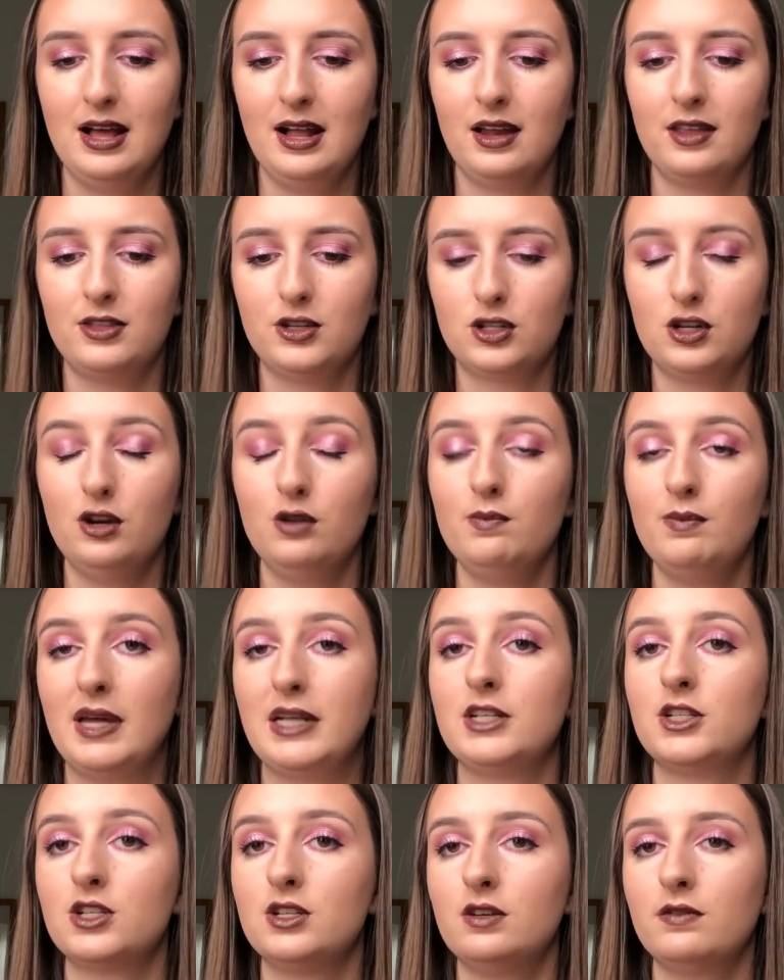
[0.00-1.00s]
Like, there's no
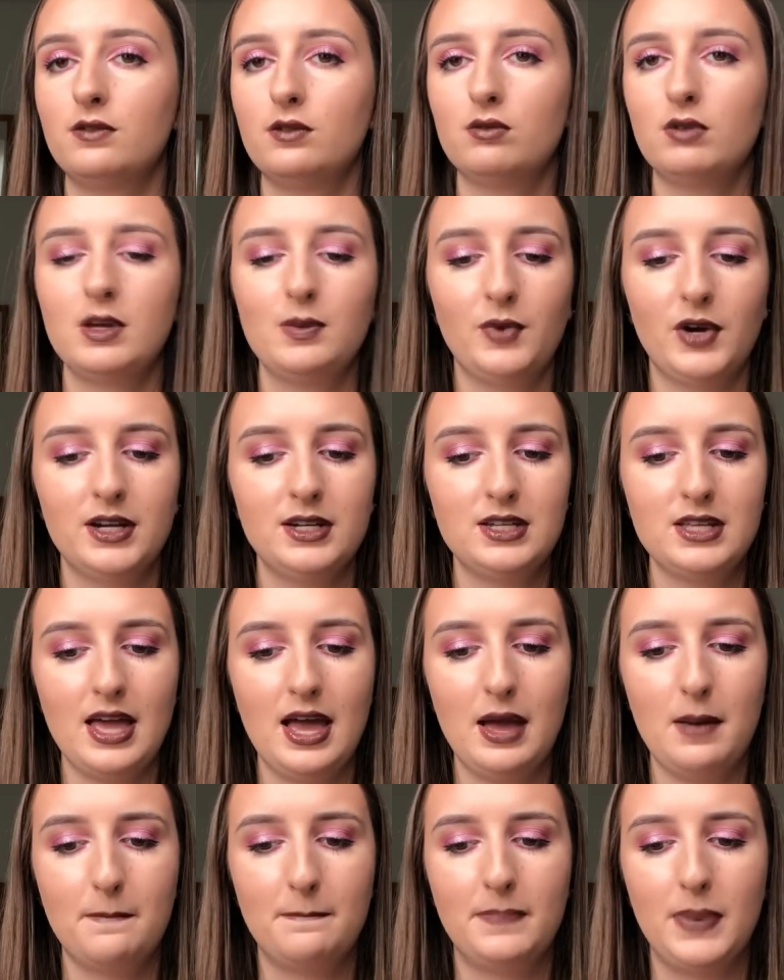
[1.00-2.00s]
mention of the rebrand
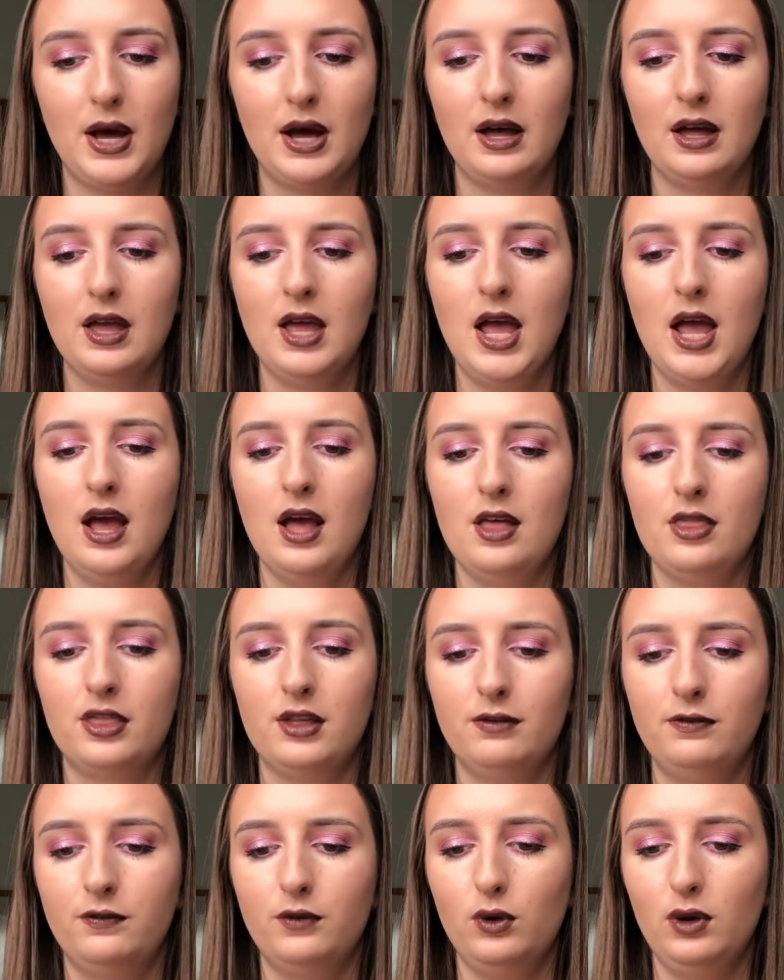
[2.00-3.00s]
yet, but
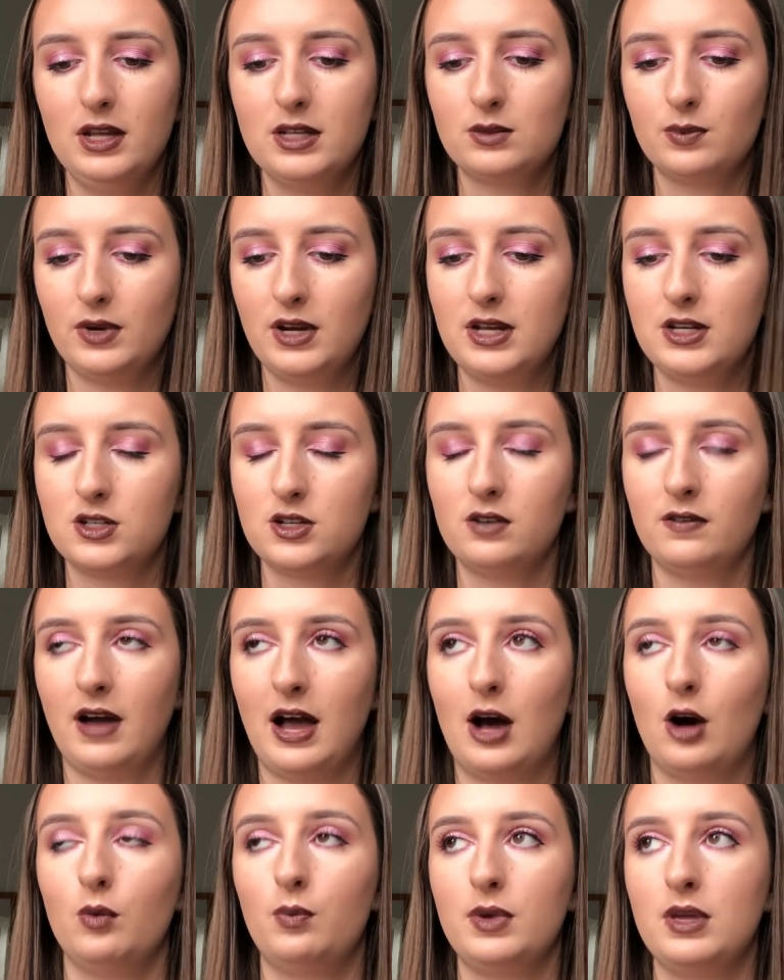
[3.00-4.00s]
the full explanation of
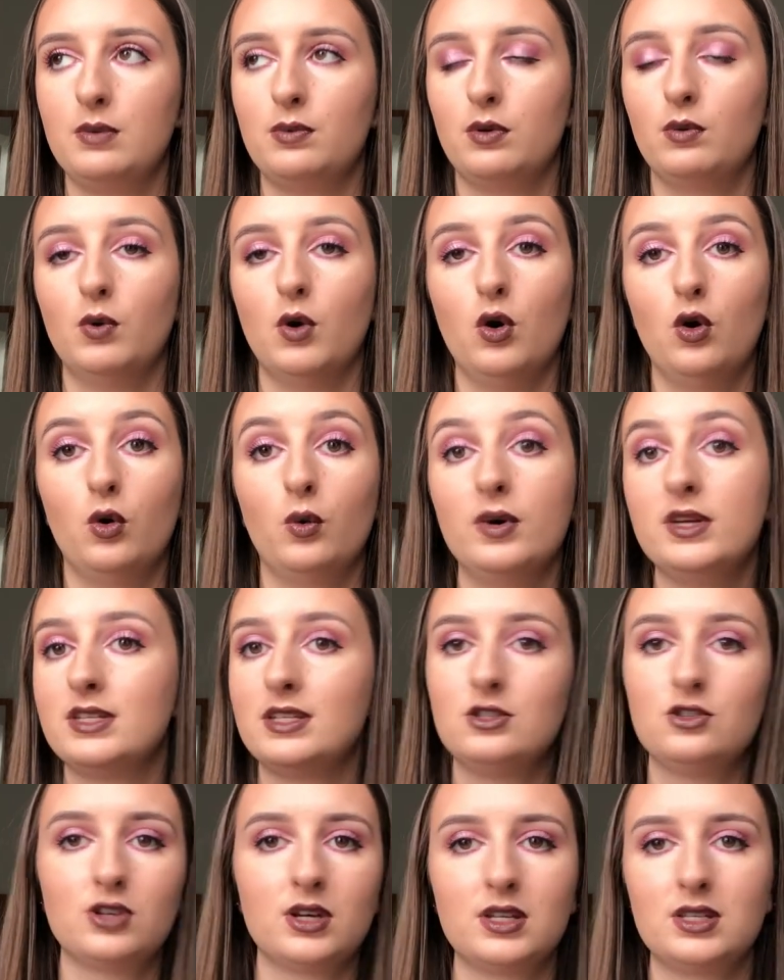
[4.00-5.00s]
how people were always
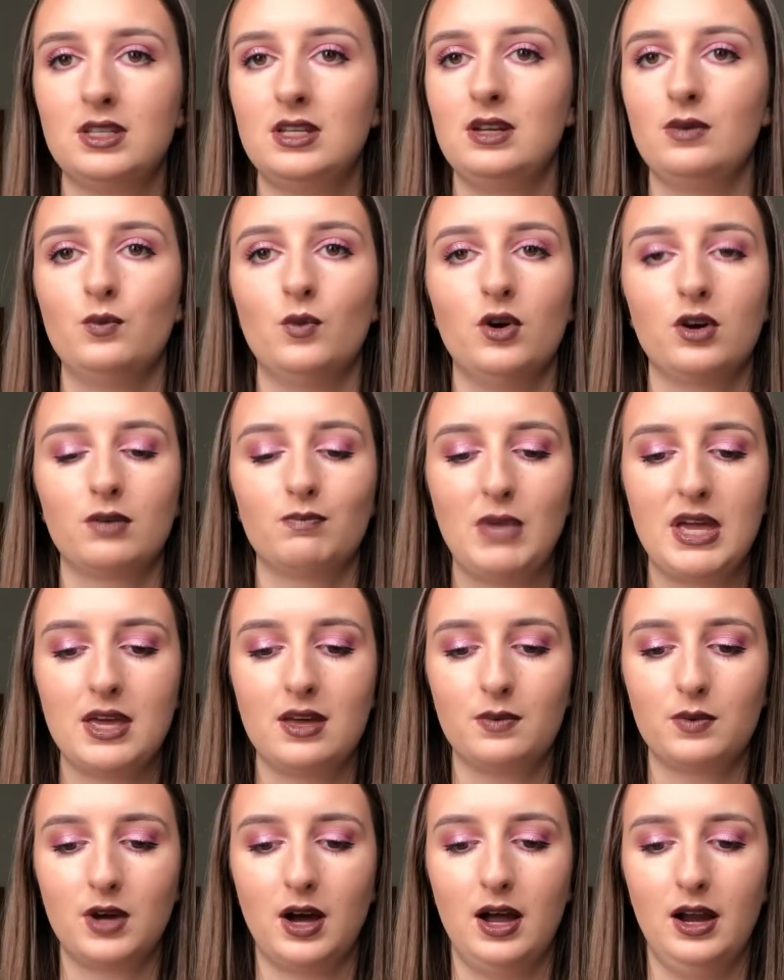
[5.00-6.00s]
interested in what
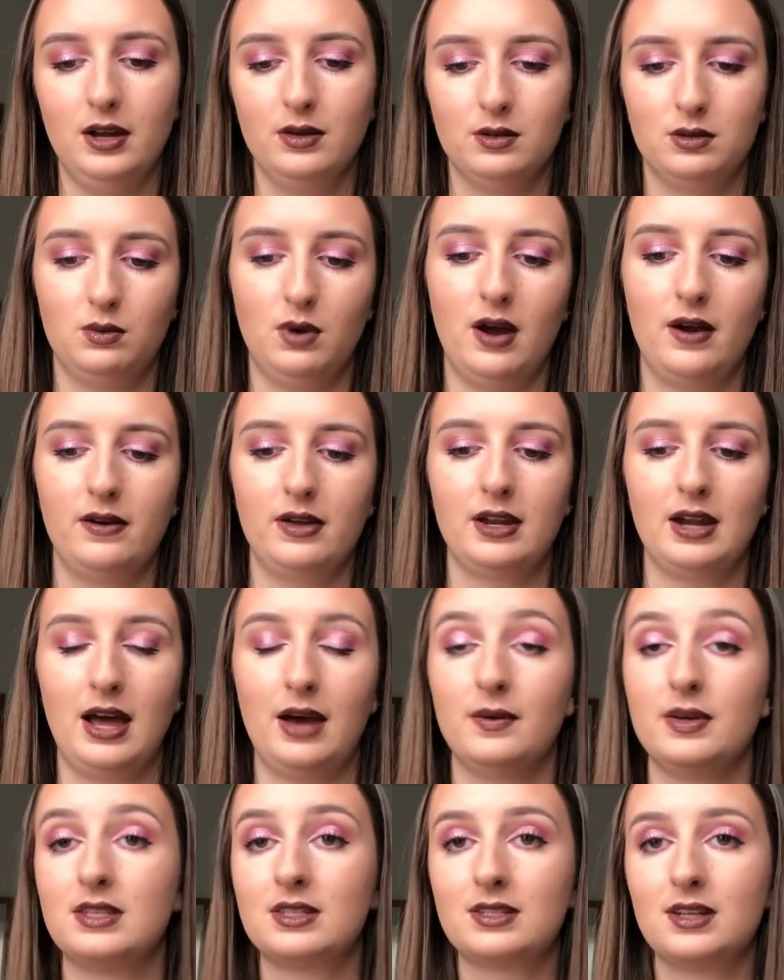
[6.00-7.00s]
makeup Kylie was wearing and
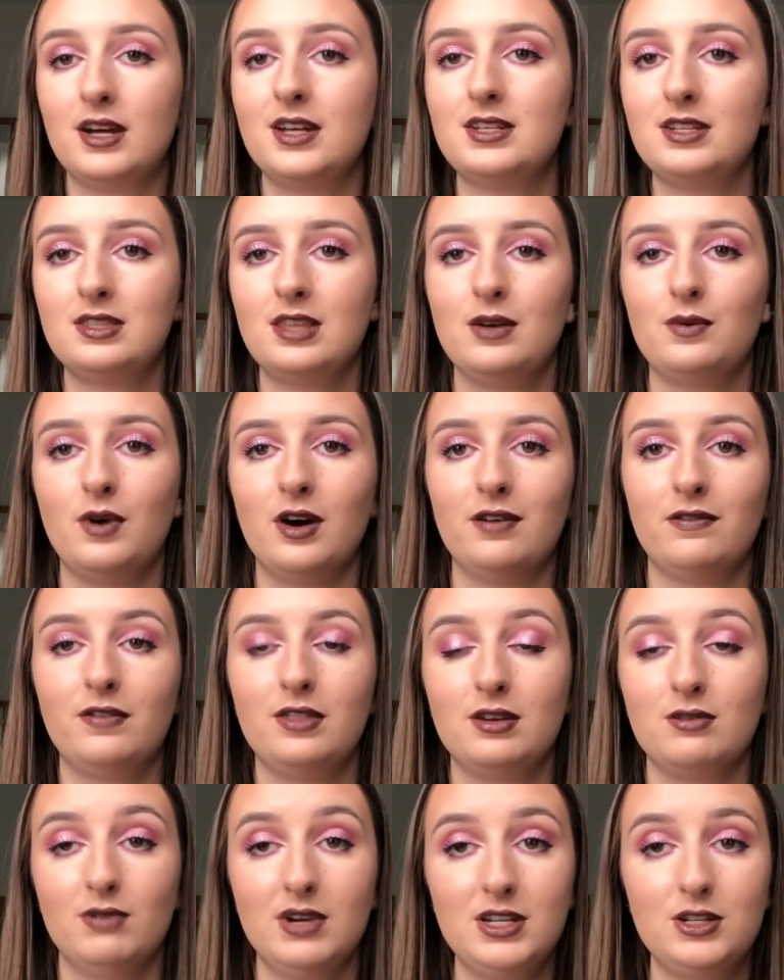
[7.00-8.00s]
how excited they were for
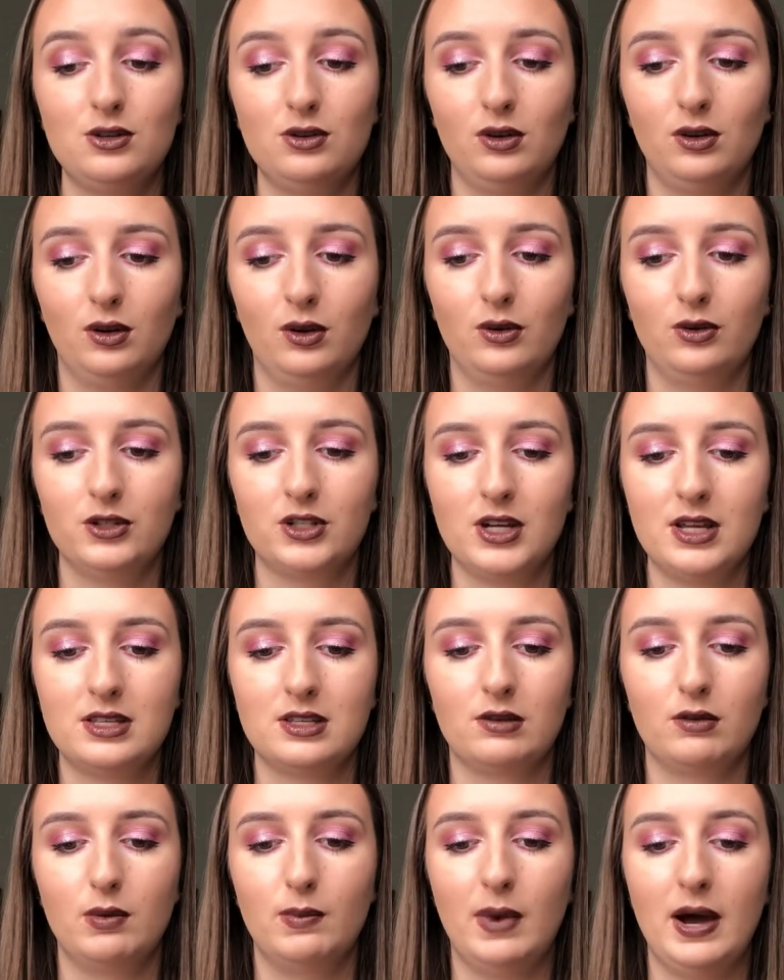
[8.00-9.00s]
the original launch is
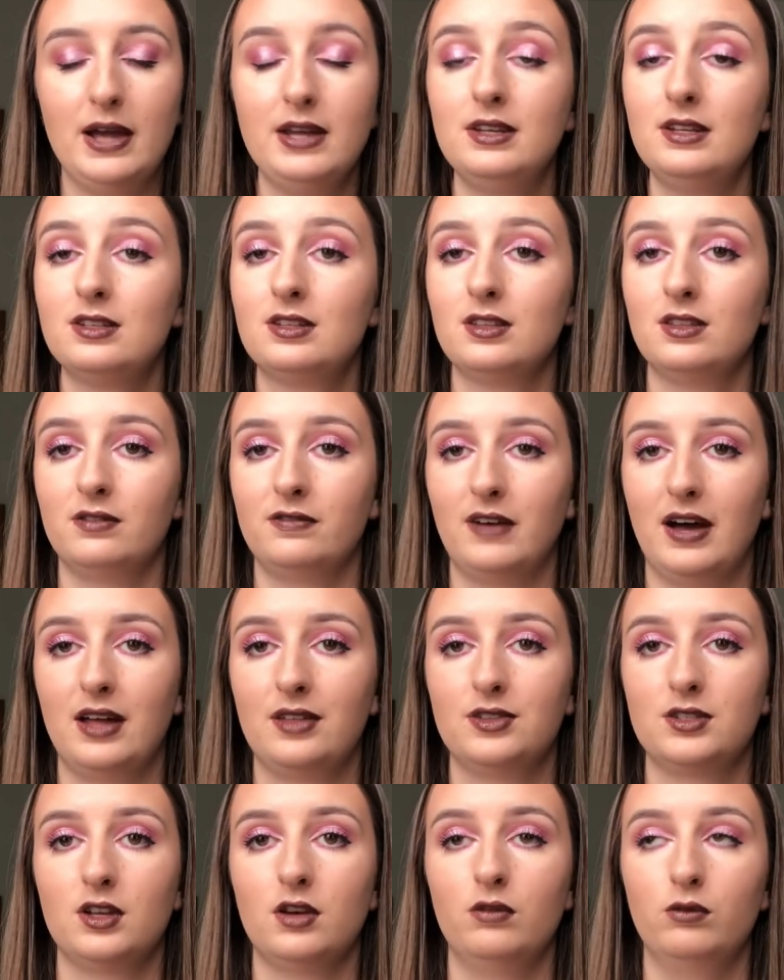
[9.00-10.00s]
a reminder to the
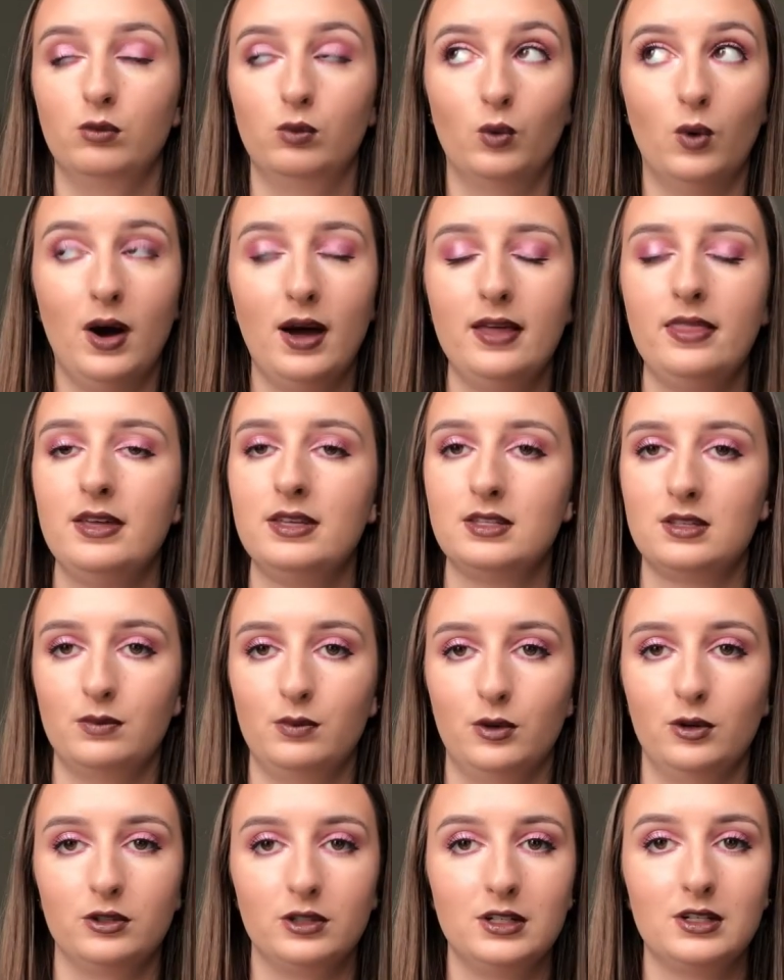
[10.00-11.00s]
fans of why they
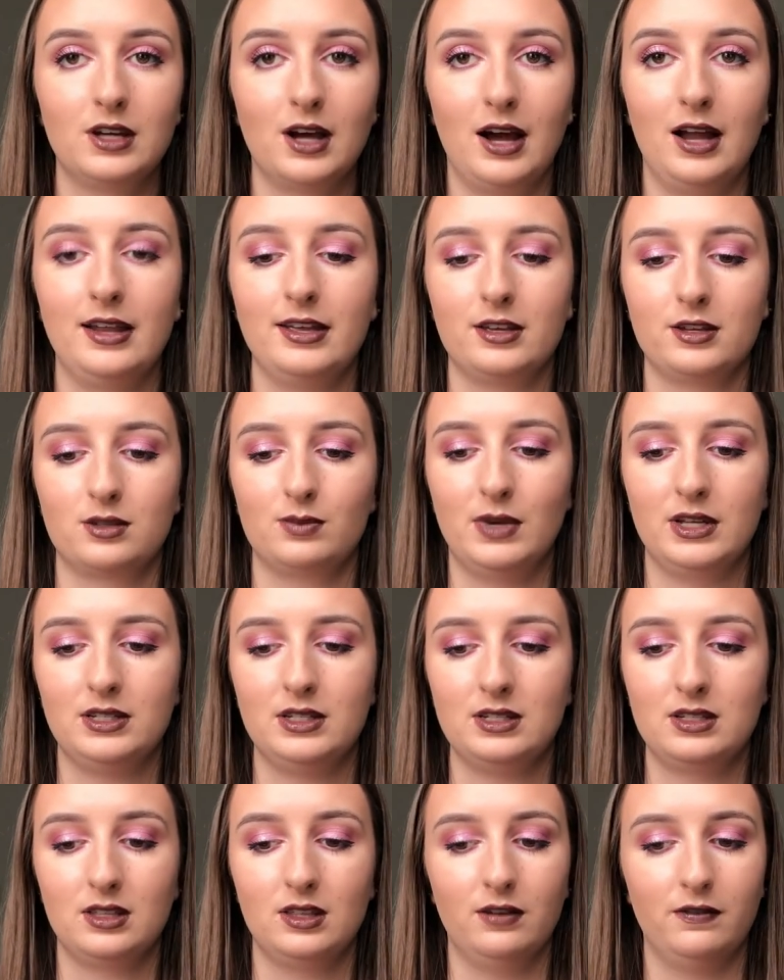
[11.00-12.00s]
supported Kylie
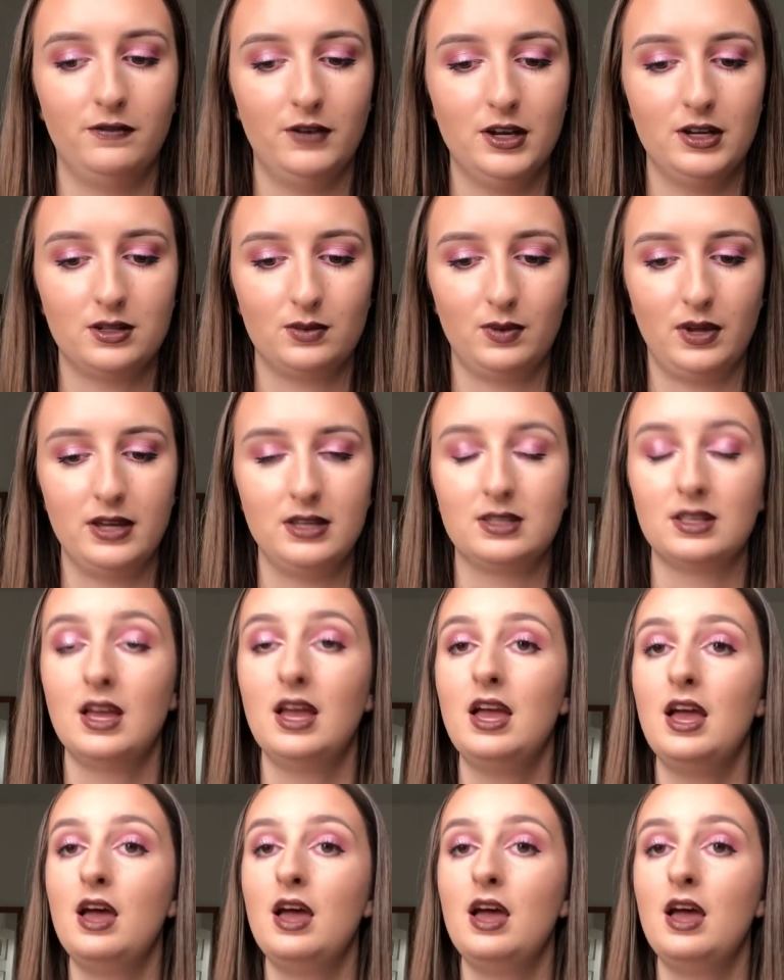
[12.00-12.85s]
Cosmetics in the first place,